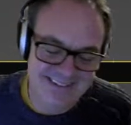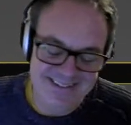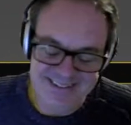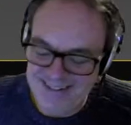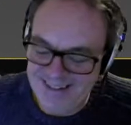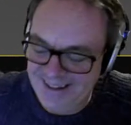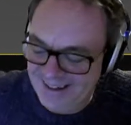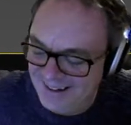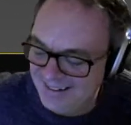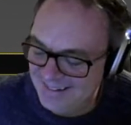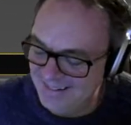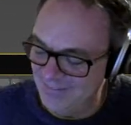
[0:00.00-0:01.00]
Yeah,
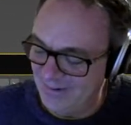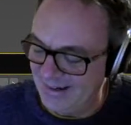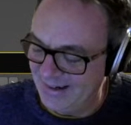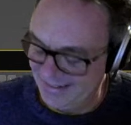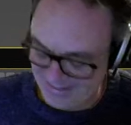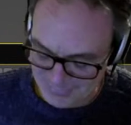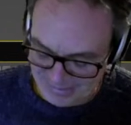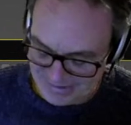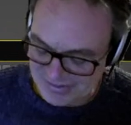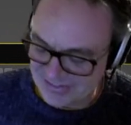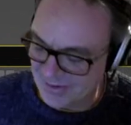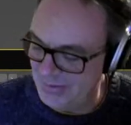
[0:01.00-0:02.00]
you might
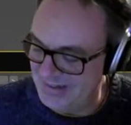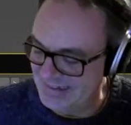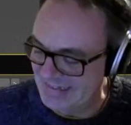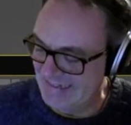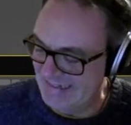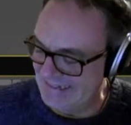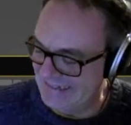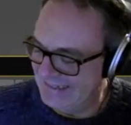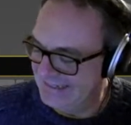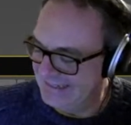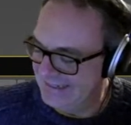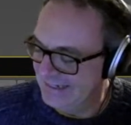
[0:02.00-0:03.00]
struggle with the city.
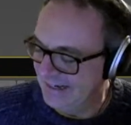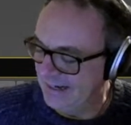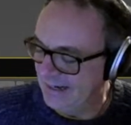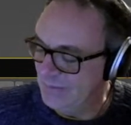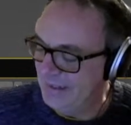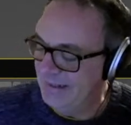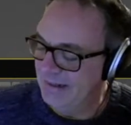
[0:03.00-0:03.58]
I mean,